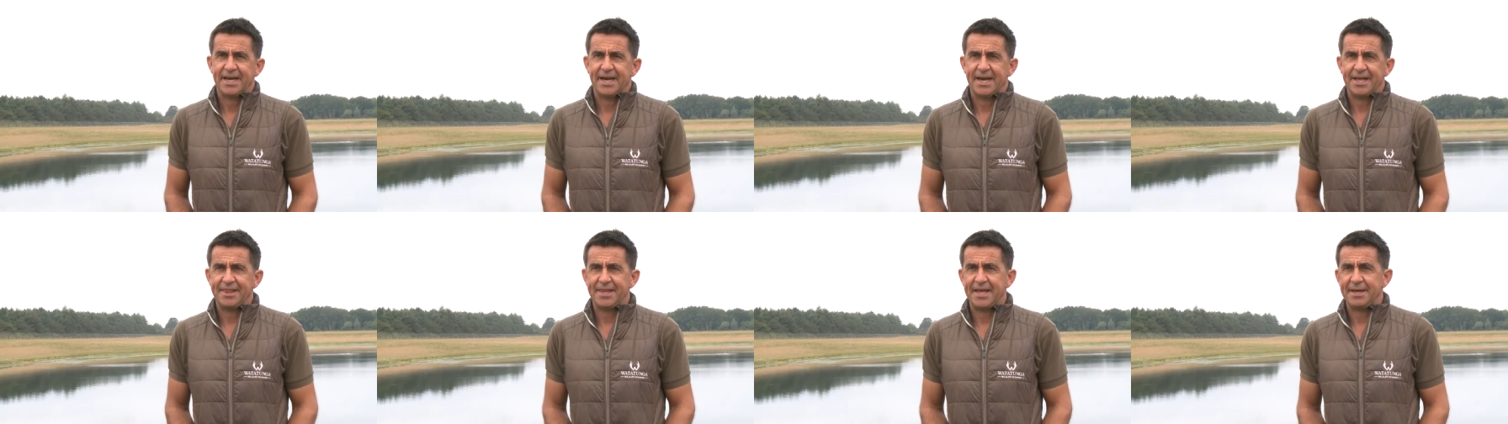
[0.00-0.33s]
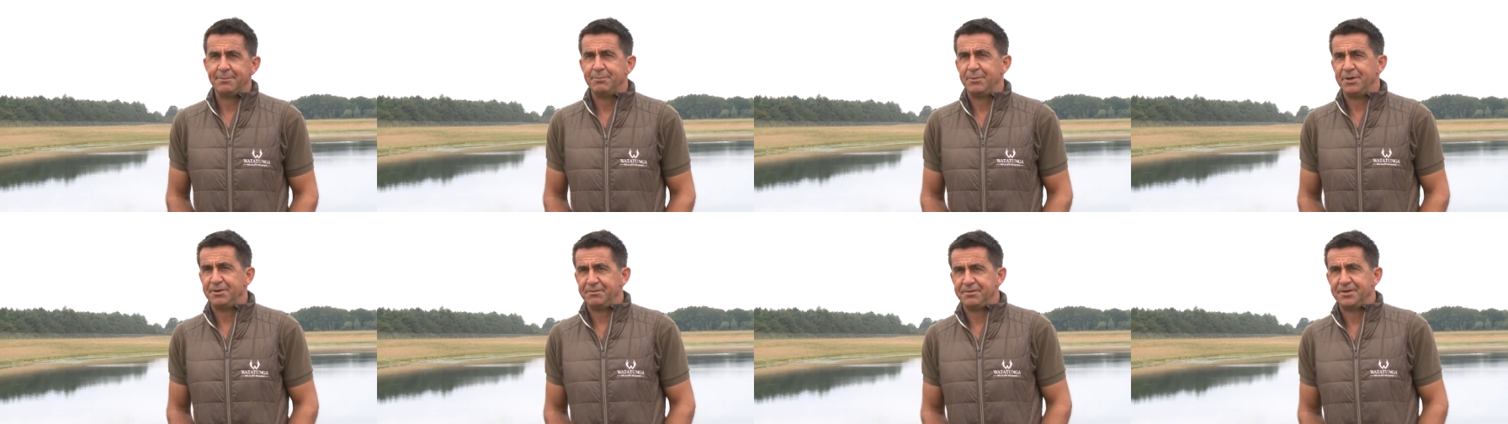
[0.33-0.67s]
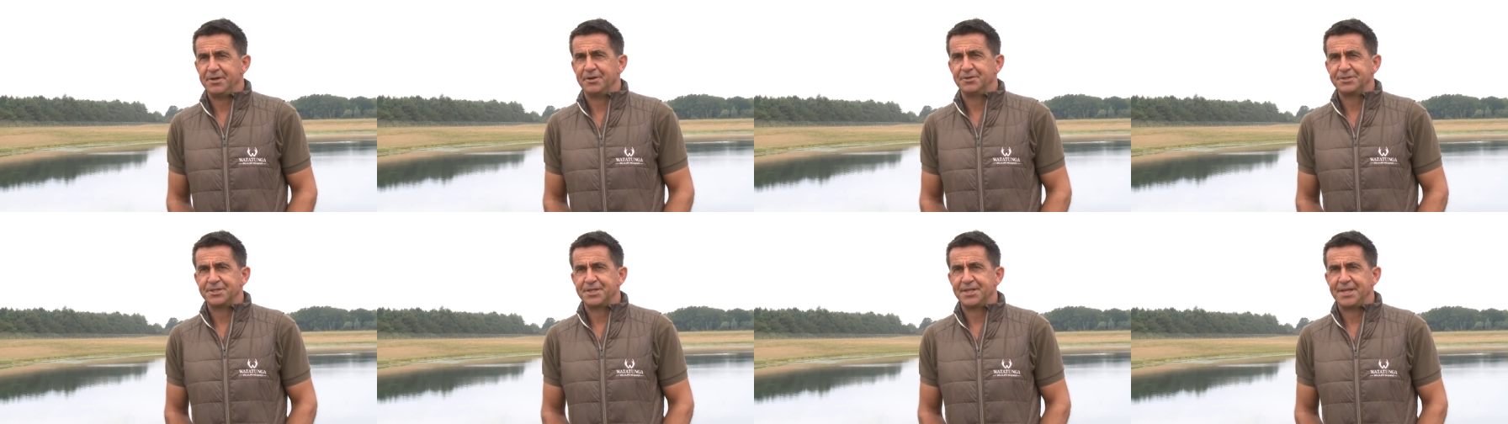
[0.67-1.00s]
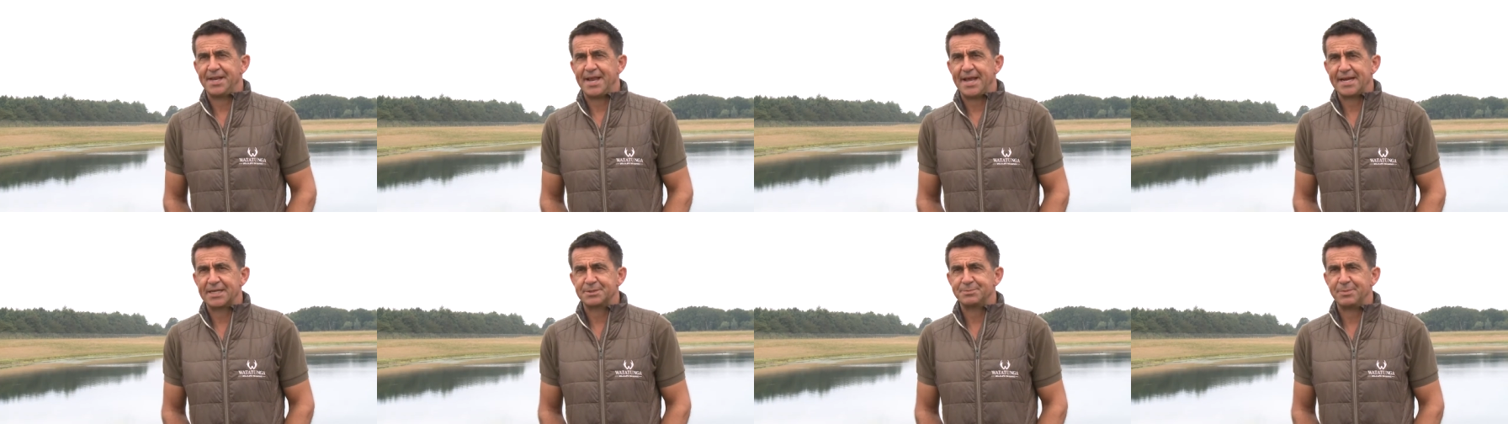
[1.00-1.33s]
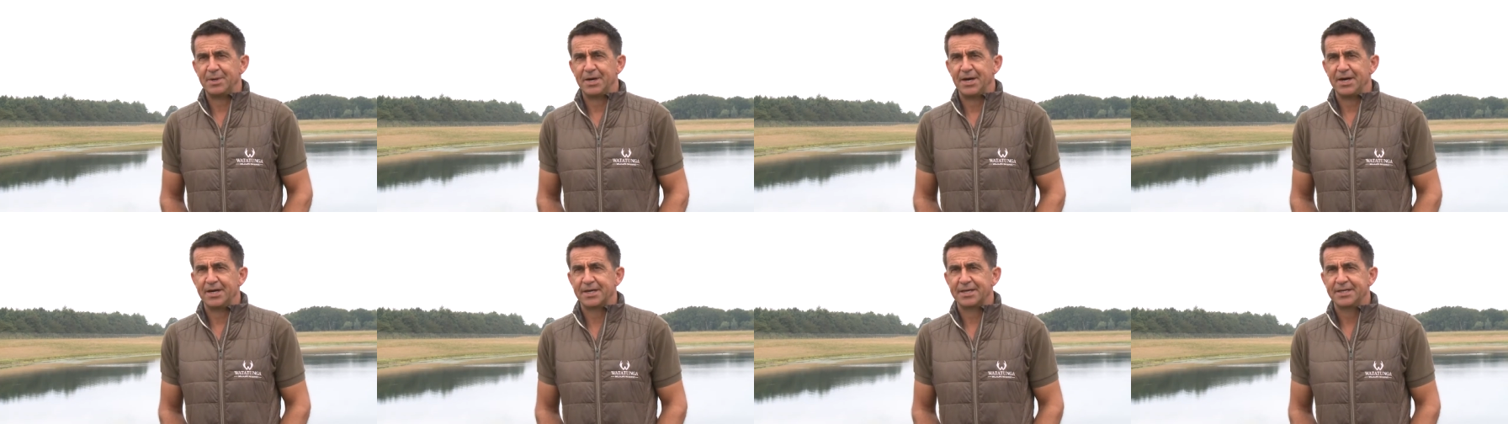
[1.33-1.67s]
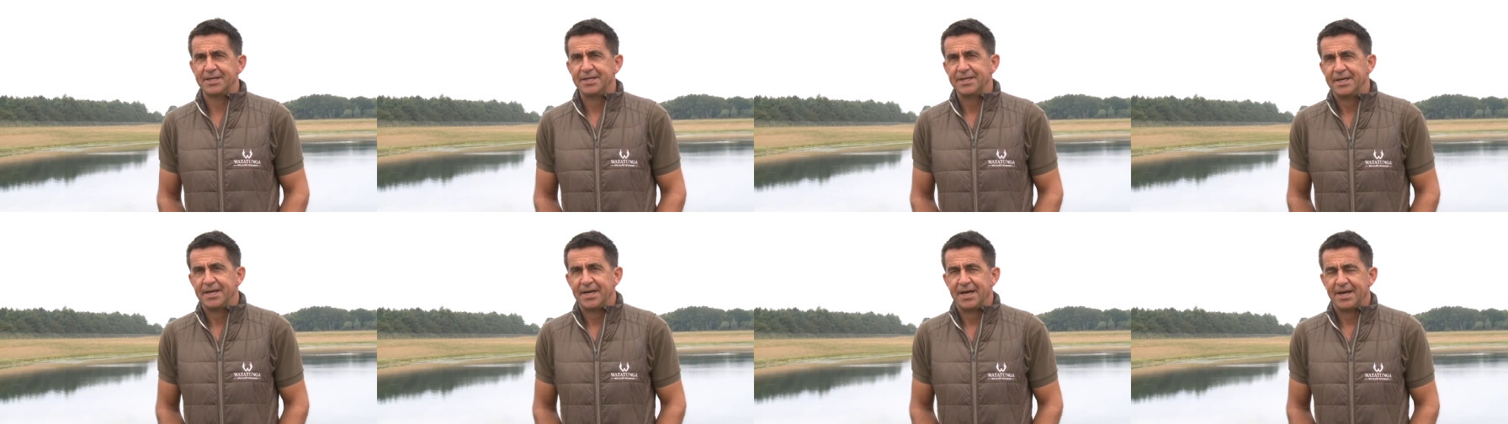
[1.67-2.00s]
and then moving on to the next park.
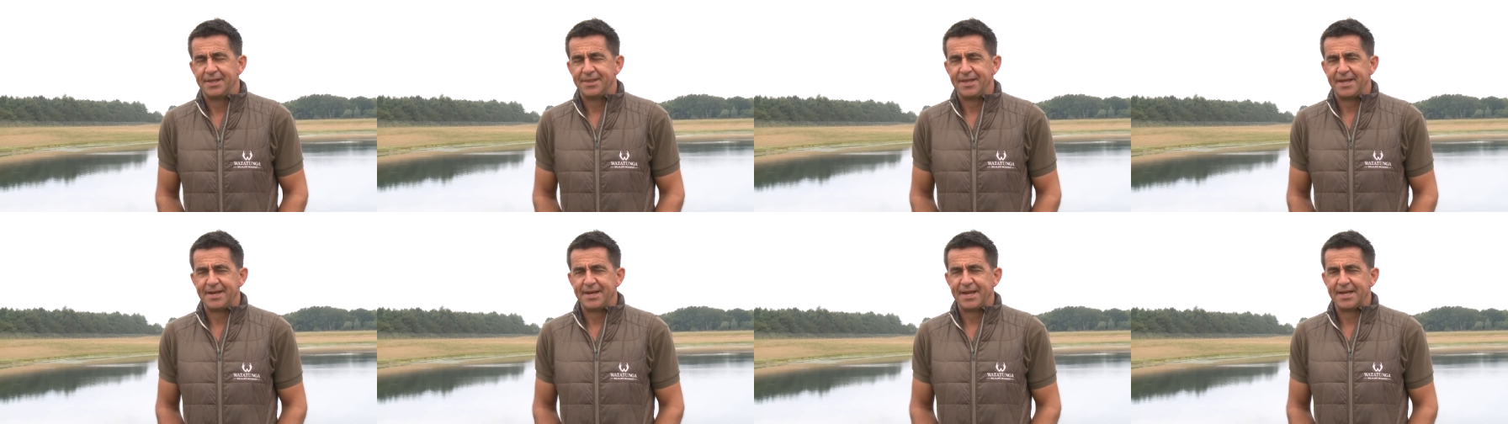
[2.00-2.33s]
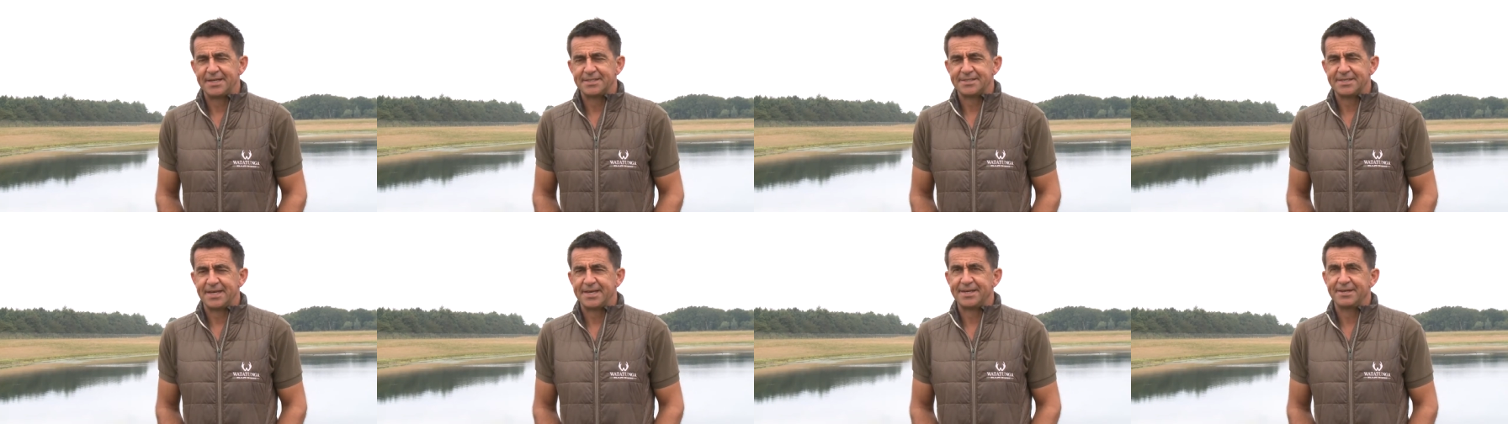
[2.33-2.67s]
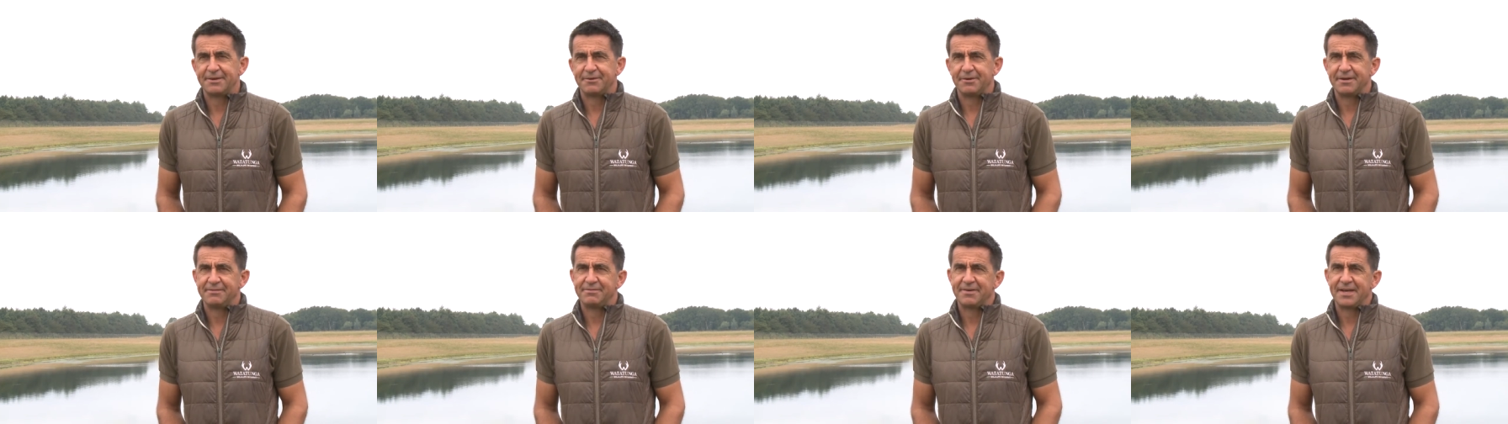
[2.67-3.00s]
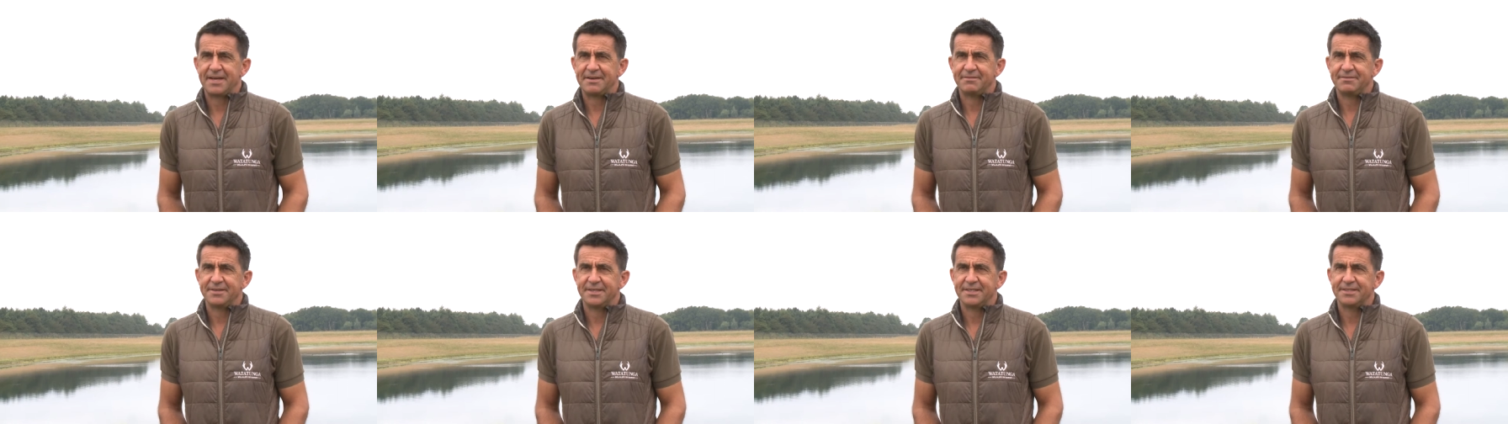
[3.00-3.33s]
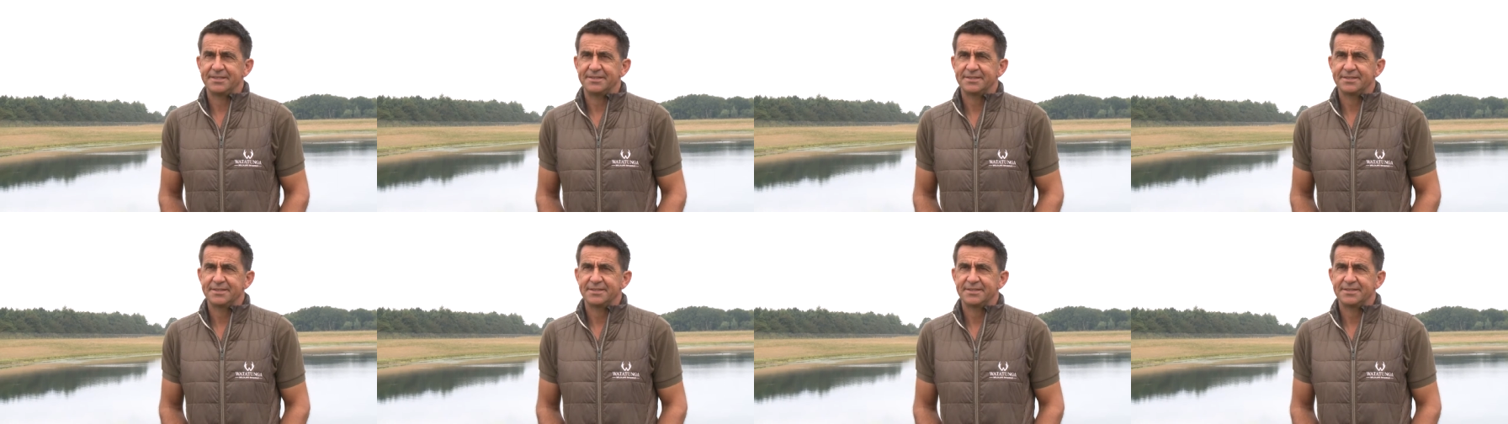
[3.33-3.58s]
And then Ed said, oh, if I ever